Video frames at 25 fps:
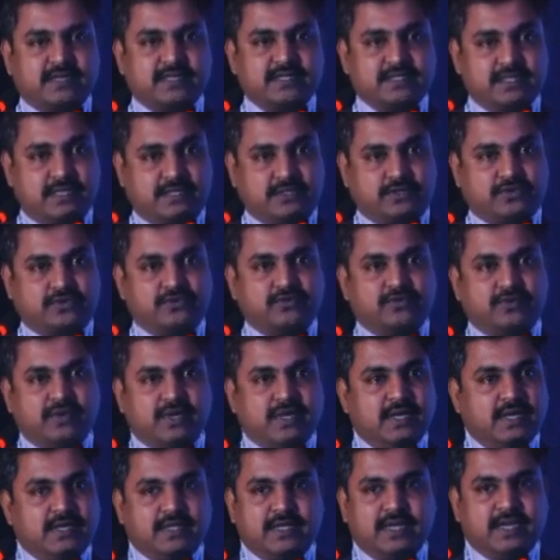Is it true?
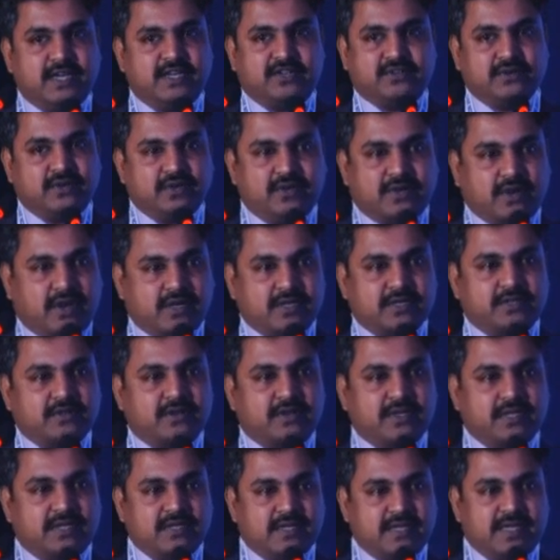And I told, not at
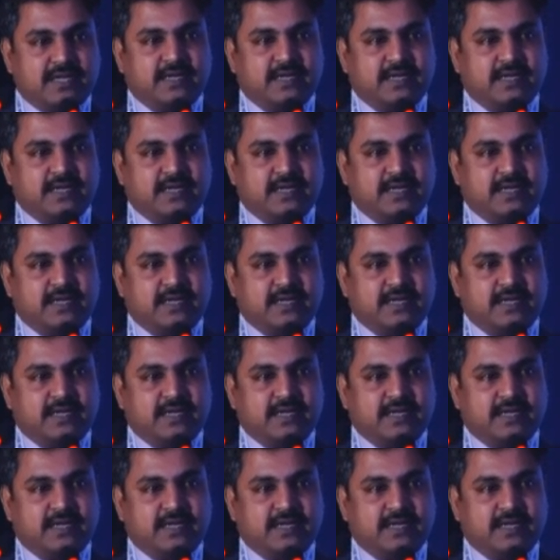all.